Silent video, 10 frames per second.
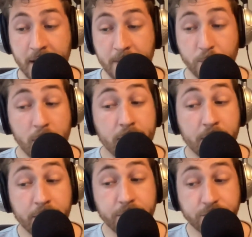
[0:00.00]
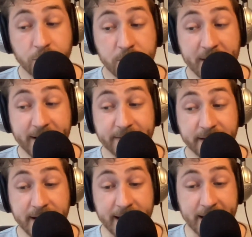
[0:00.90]
Poirot drew me
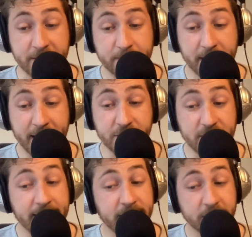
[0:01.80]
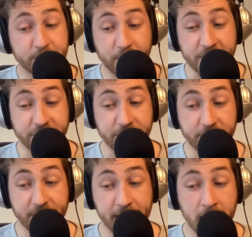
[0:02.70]
aside by a gentle pressure
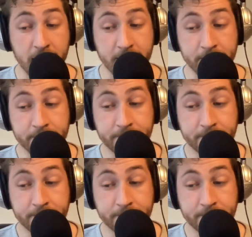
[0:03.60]
of the arm.